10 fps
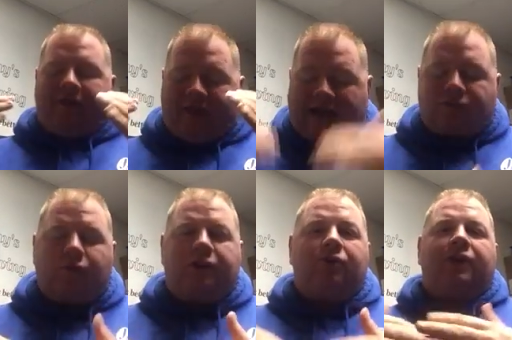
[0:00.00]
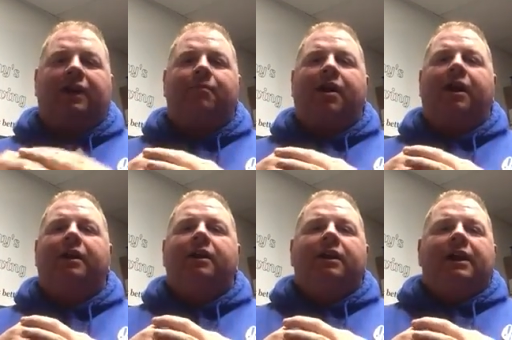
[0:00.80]
that's when you think about
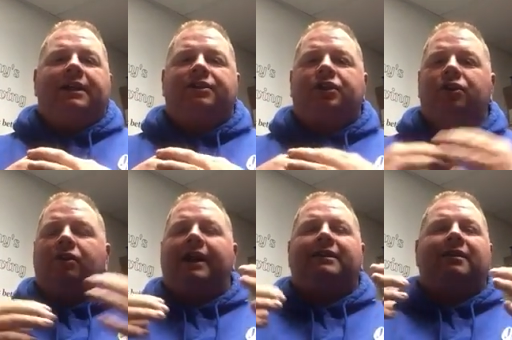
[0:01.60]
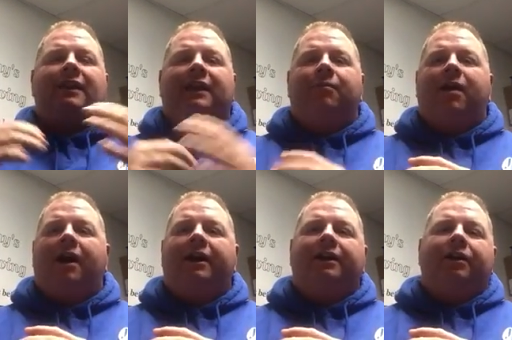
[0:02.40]
it it's too late to think
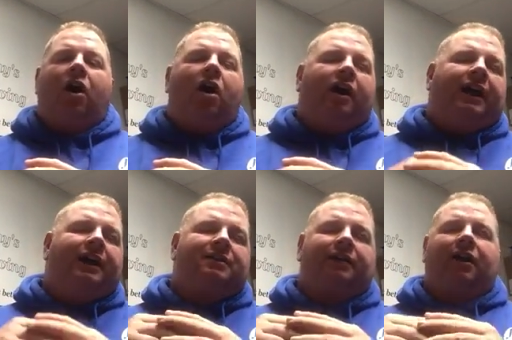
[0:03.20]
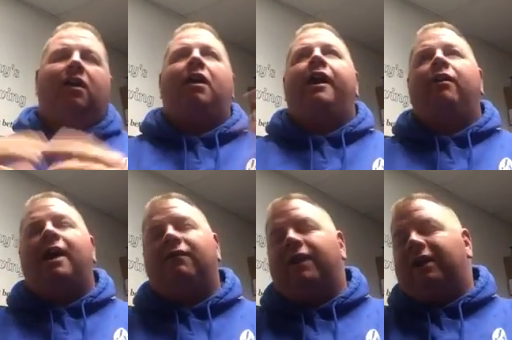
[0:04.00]
about it in August. Like, oh, I don't
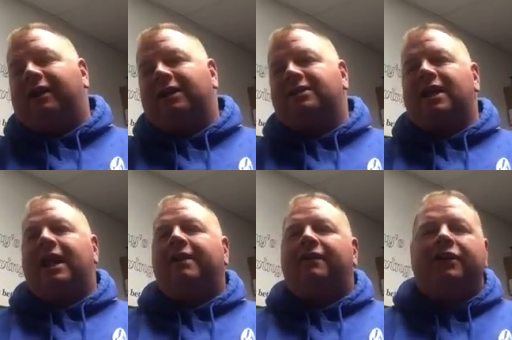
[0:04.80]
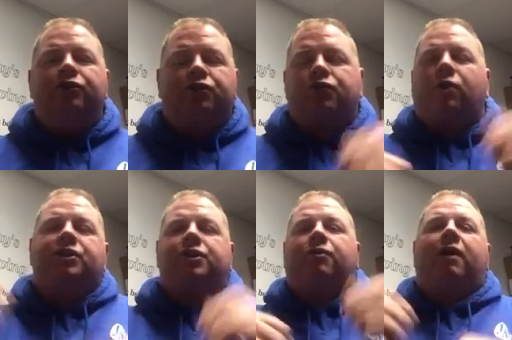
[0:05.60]
have anything saved. Then you're just
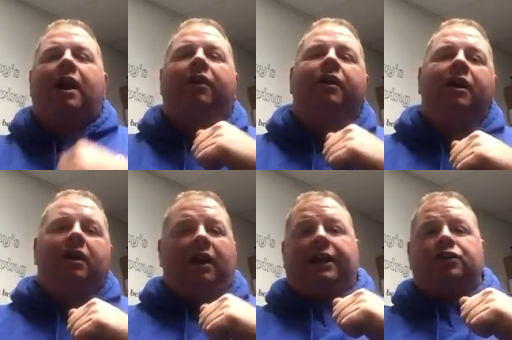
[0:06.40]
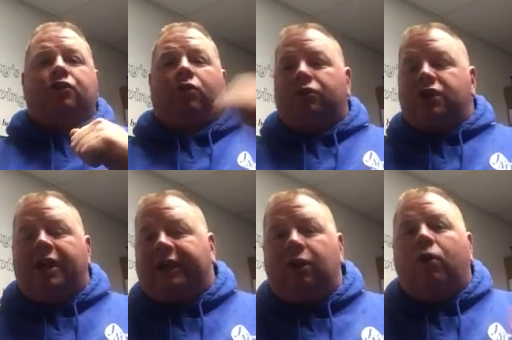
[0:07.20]
rushing around like a squirrel
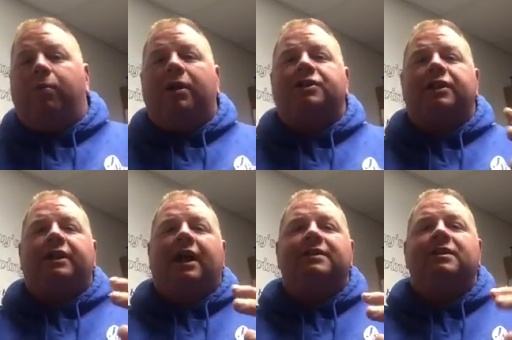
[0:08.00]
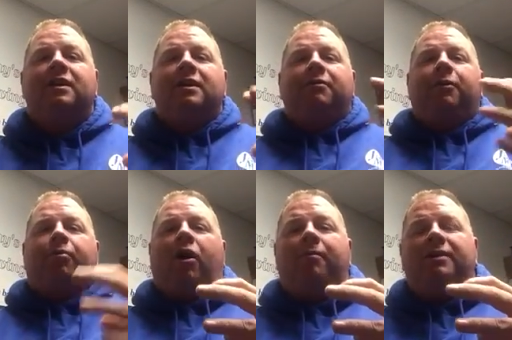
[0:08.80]
trying to get a whole bunch of nuts. The
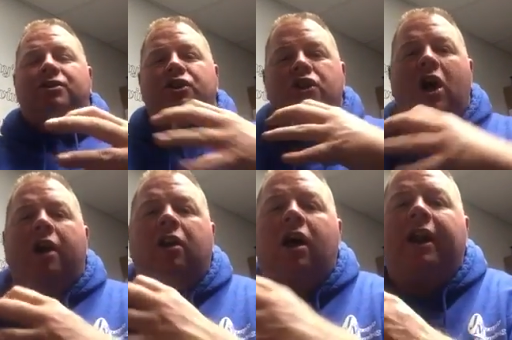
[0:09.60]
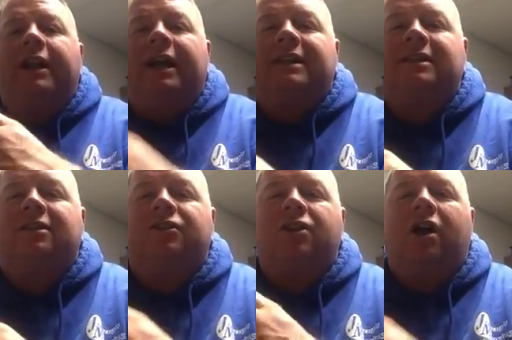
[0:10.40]
problem is there's not a lot of nuts.
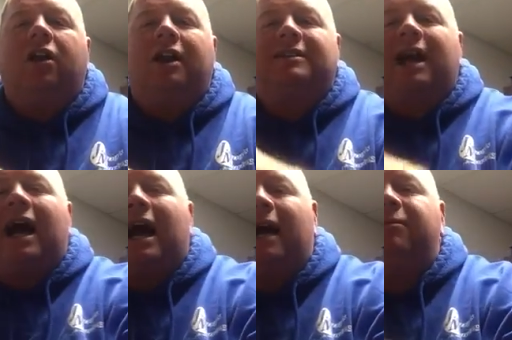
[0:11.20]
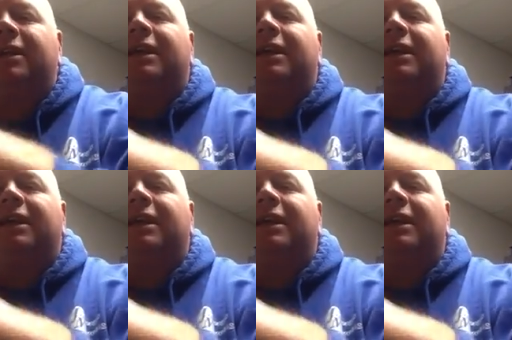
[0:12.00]
There's not a lot of time to